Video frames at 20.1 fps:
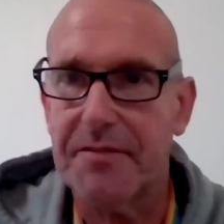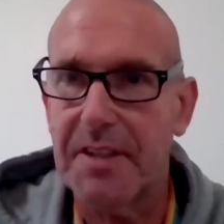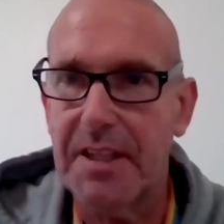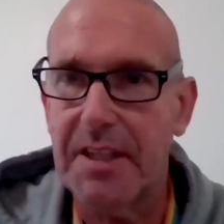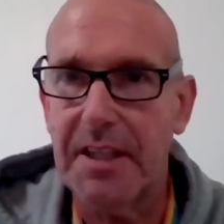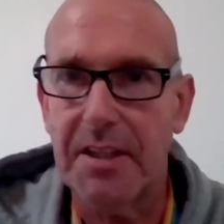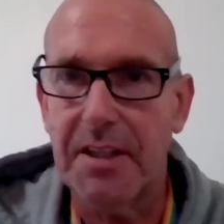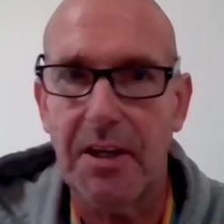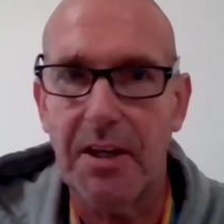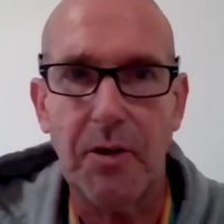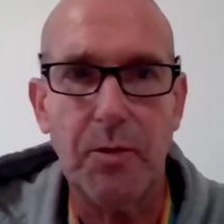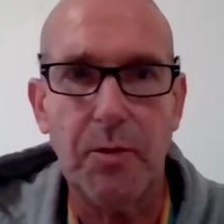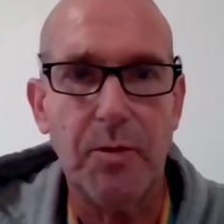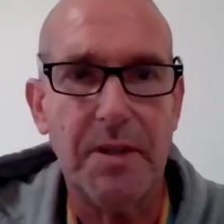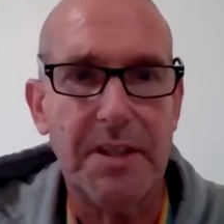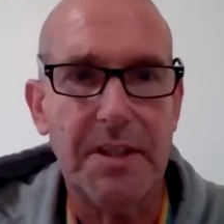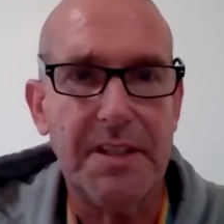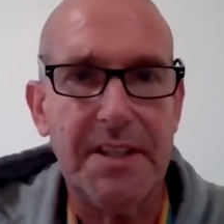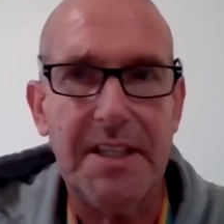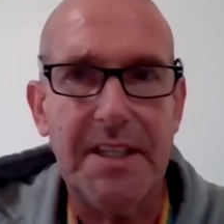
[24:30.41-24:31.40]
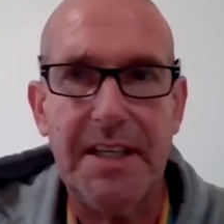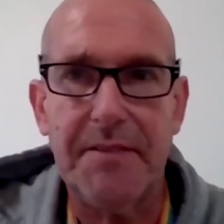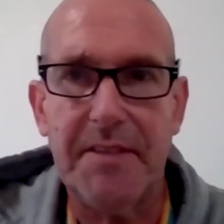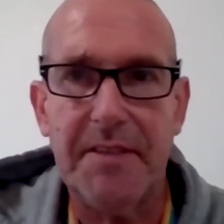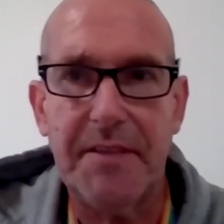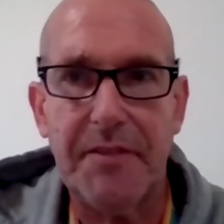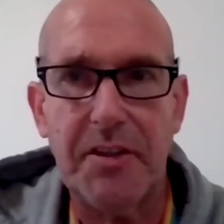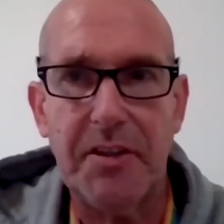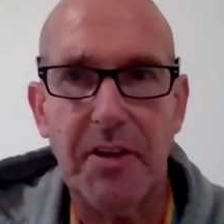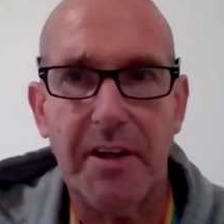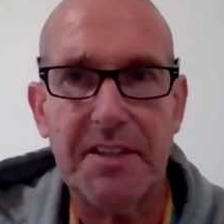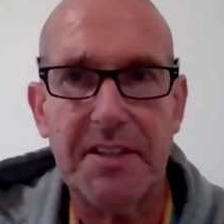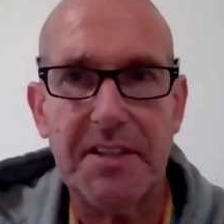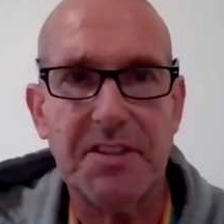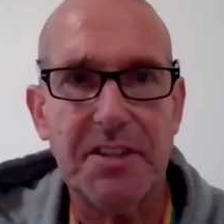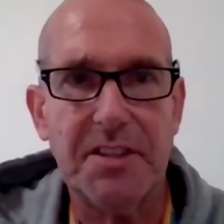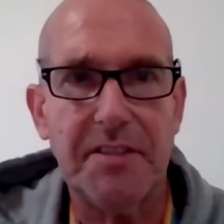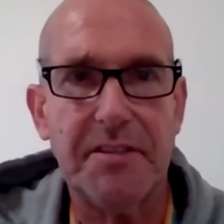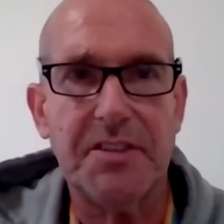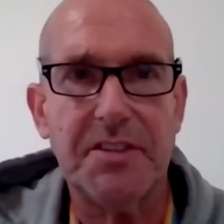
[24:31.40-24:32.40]
You know, even if you're not in
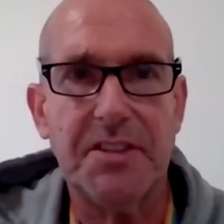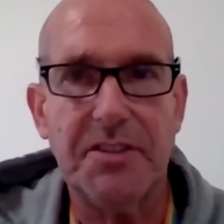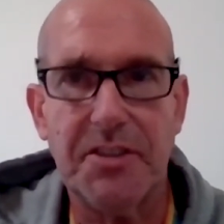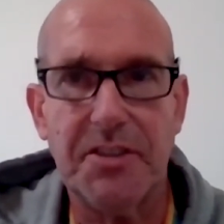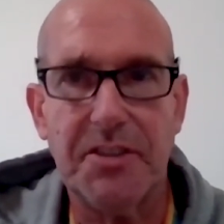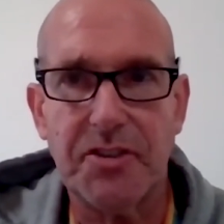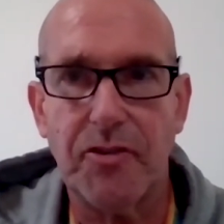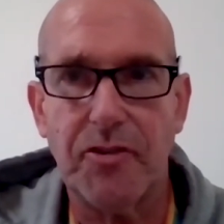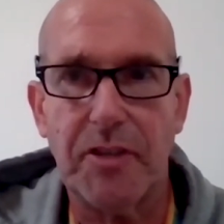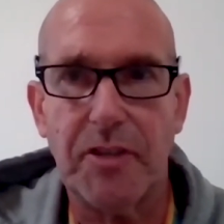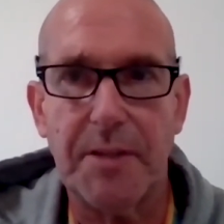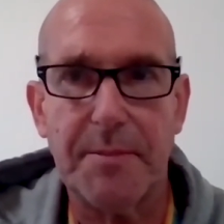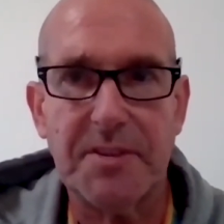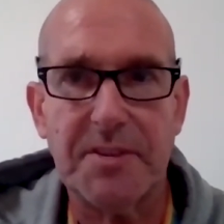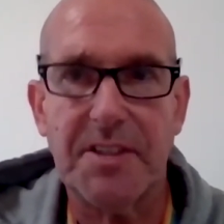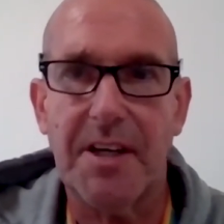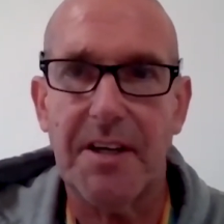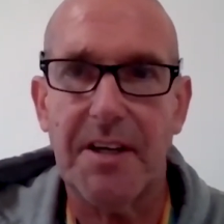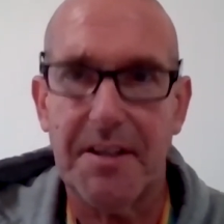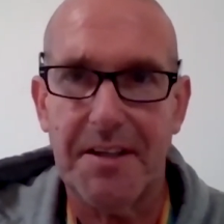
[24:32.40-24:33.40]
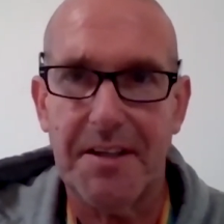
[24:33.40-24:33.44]
service and you're struggling, because